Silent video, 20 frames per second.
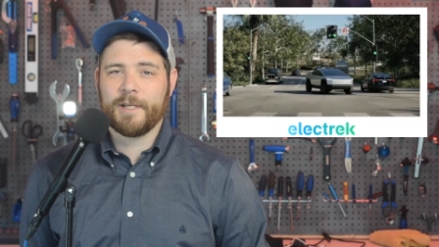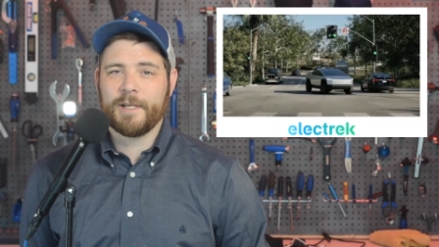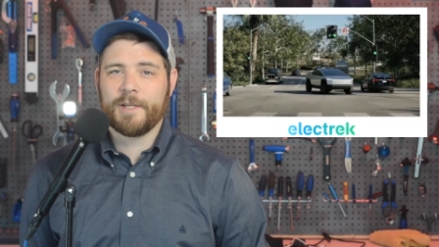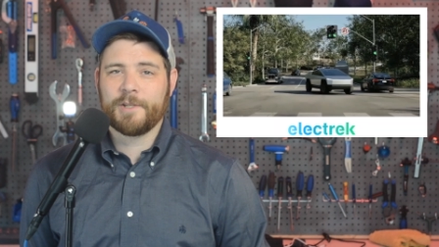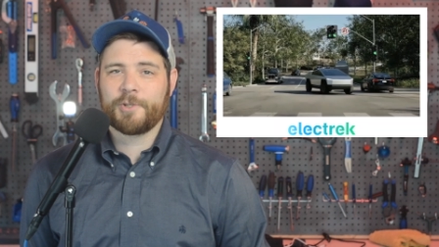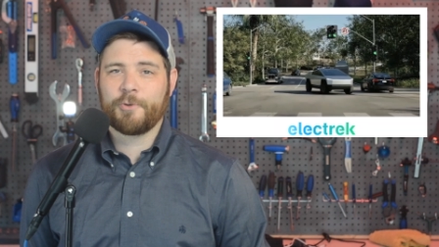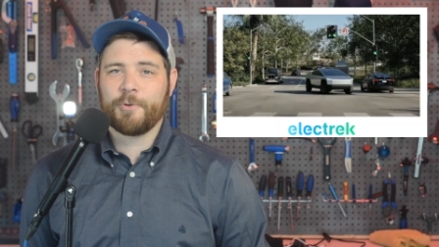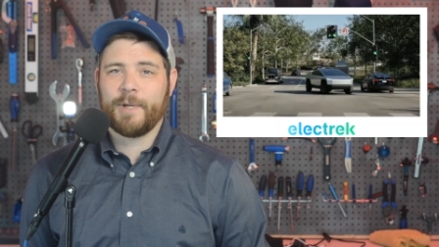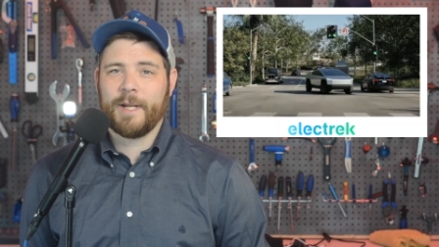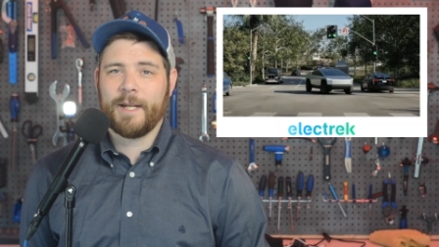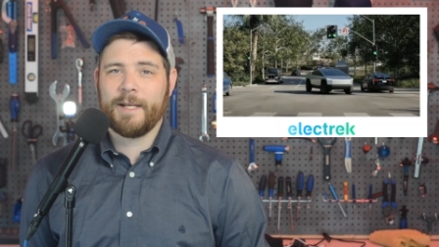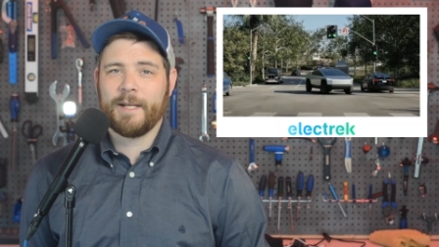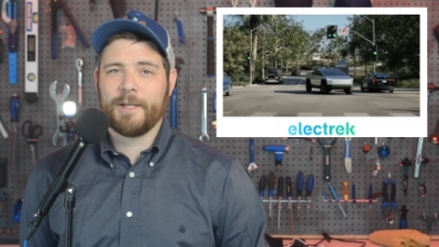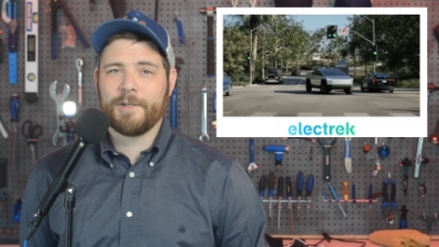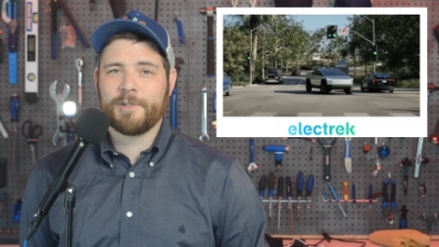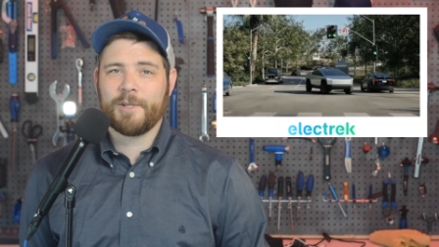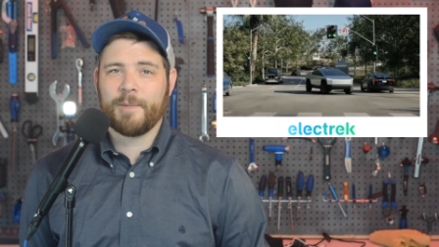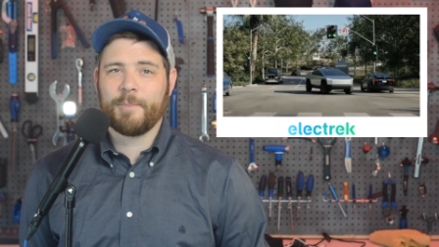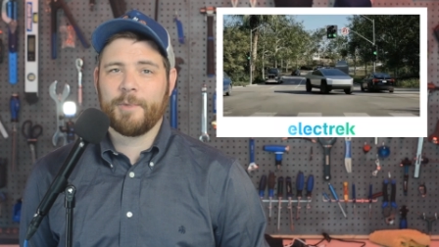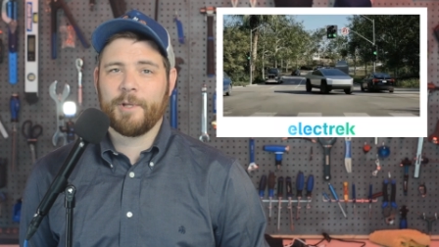is creating
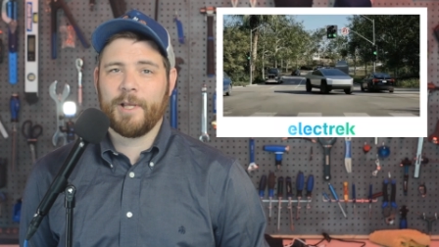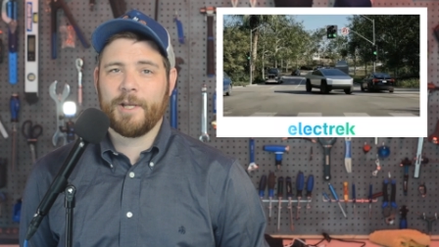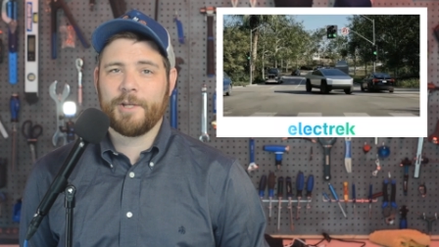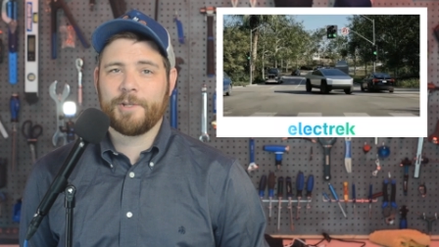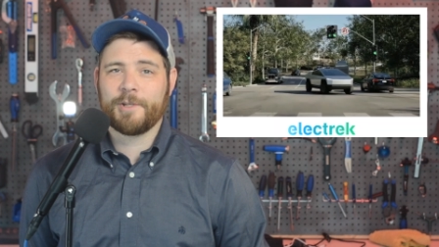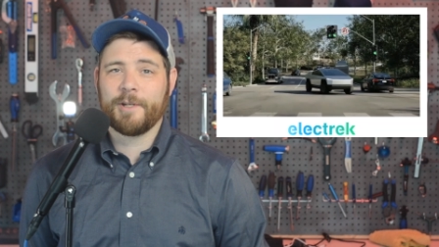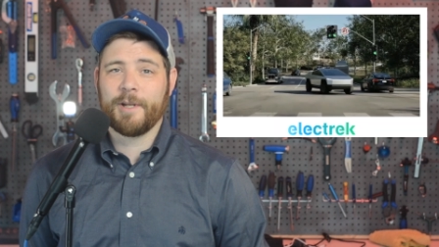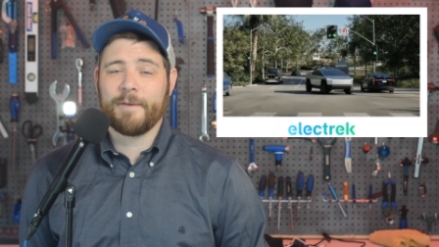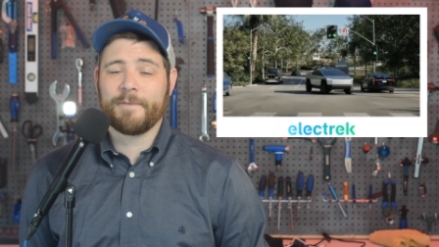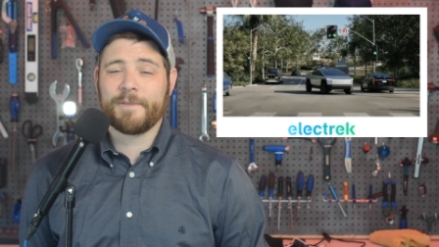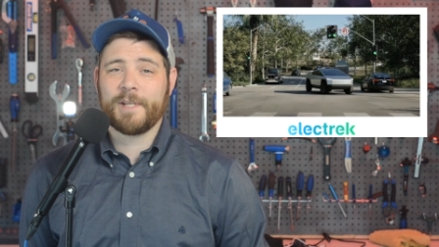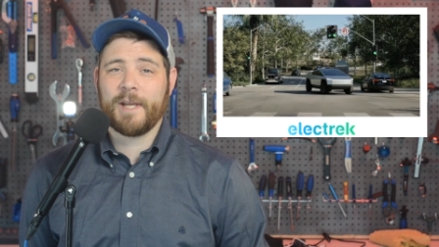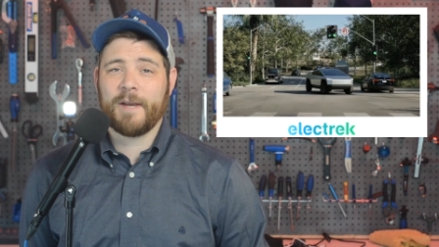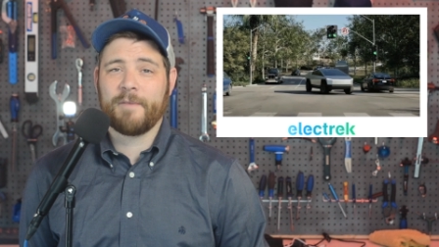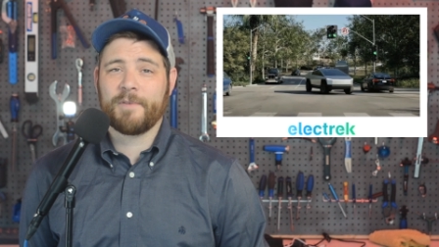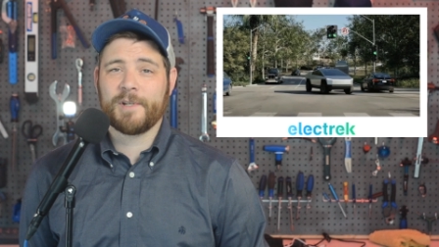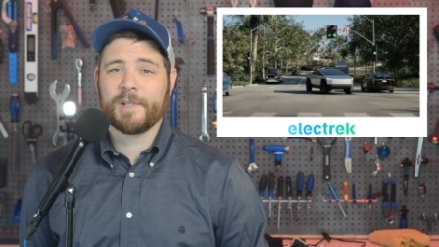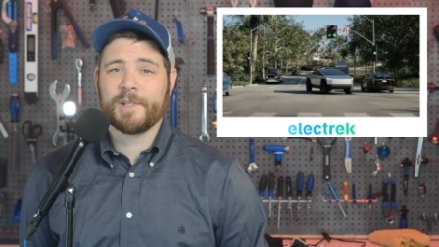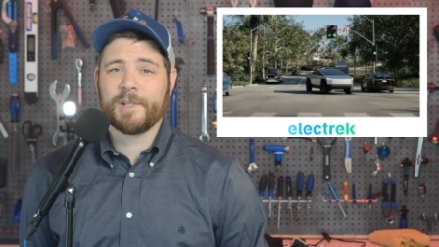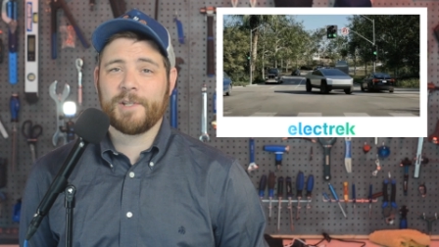a simulation of
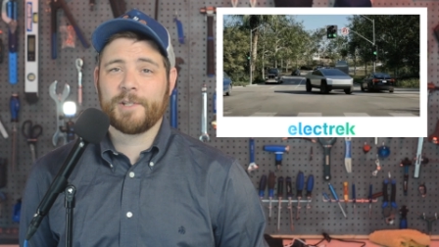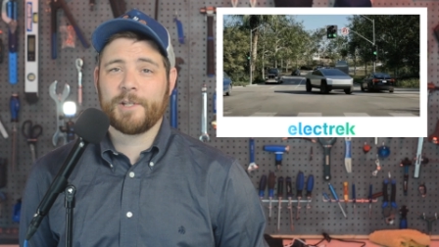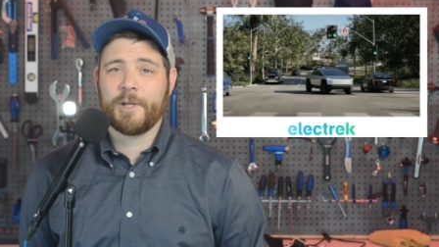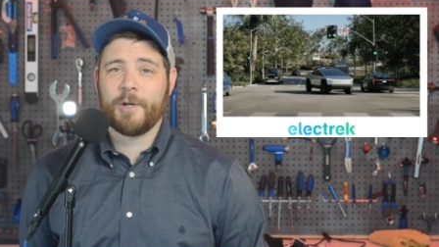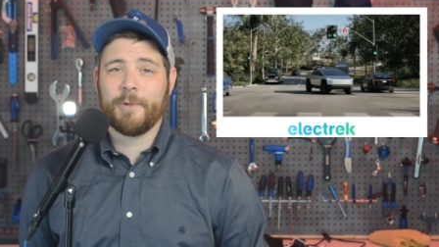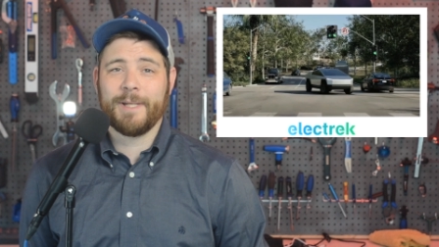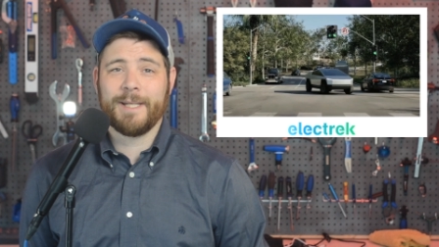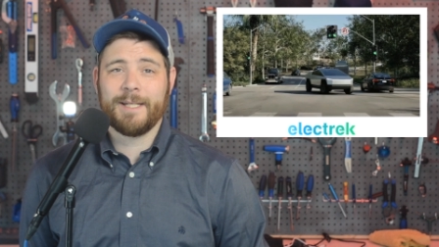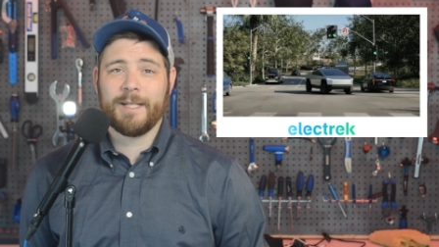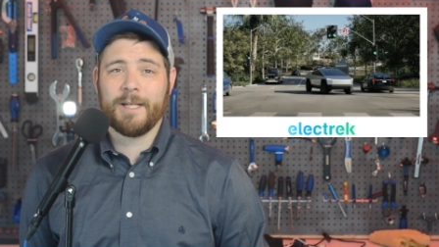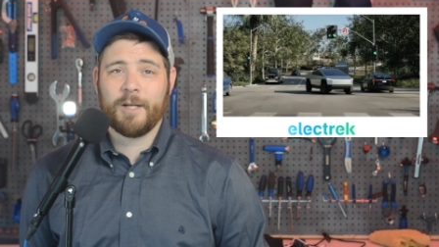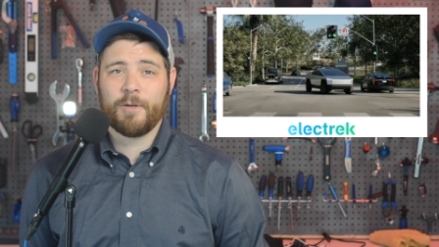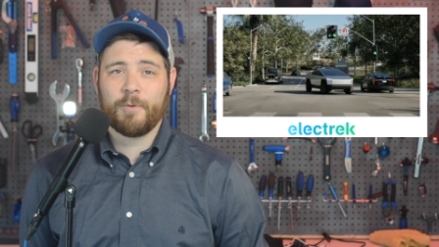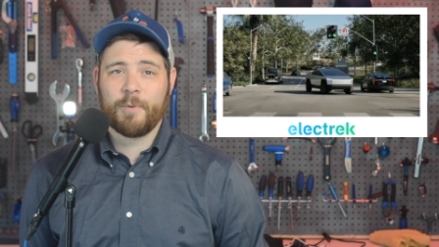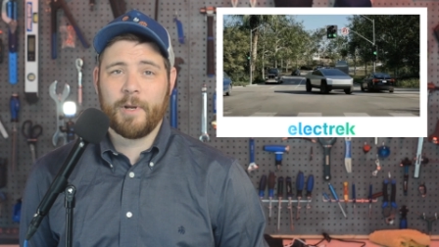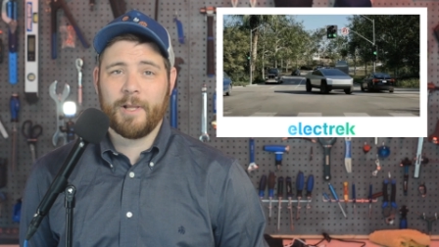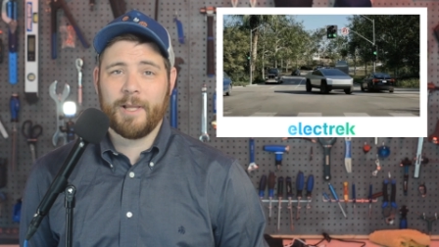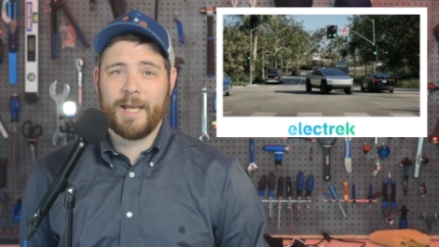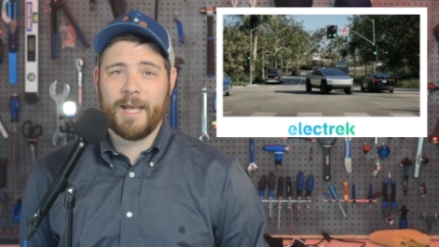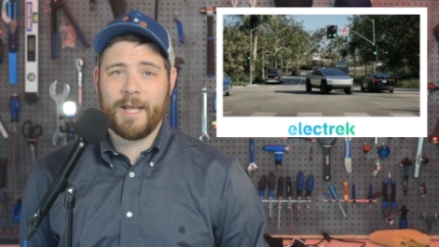San Francisco in
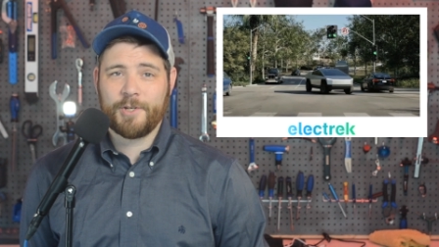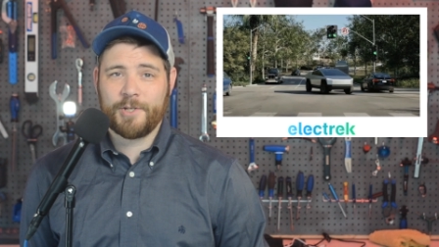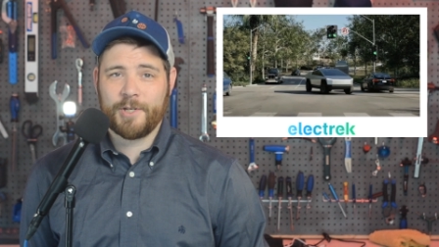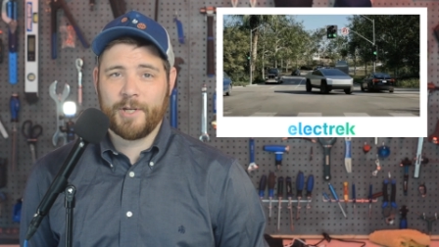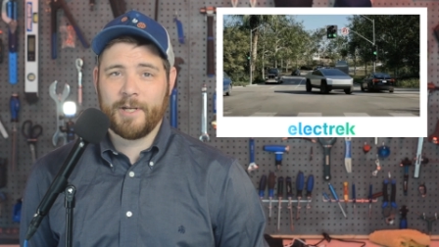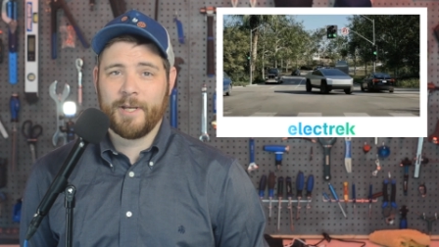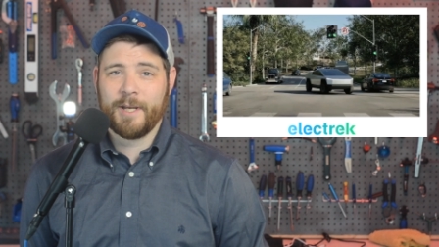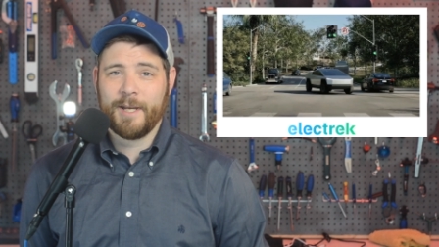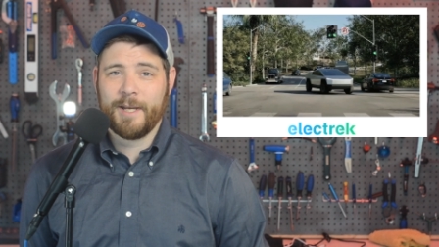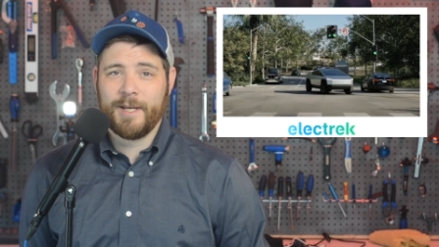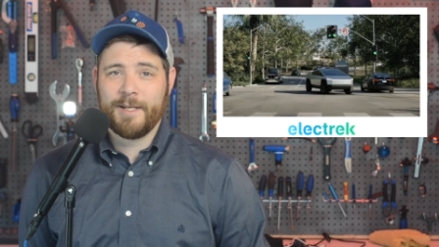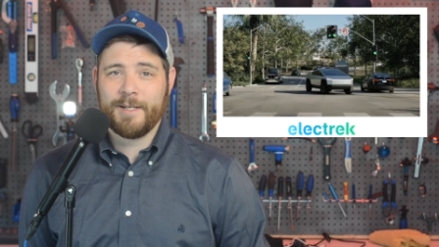Unreal Engine